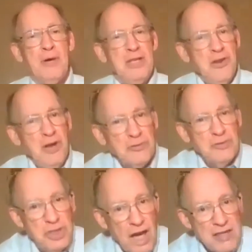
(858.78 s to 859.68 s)
But you know,
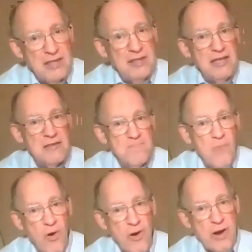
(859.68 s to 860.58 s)
just this
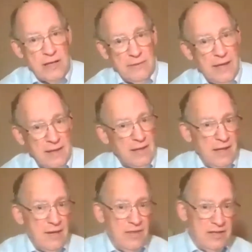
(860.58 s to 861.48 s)
morning,
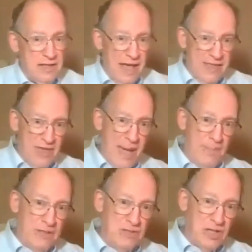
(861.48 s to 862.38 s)
now the death
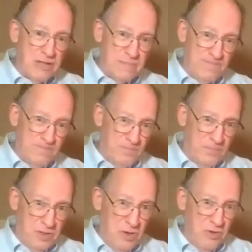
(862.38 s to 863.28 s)
happened just
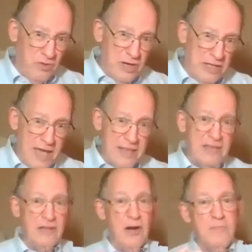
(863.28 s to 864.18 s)
two to three
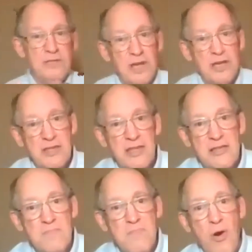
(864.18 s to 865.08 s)
days ago, but just
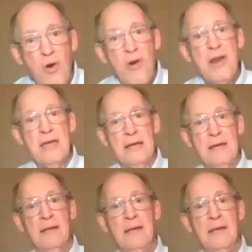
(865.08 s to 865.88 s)
this morning,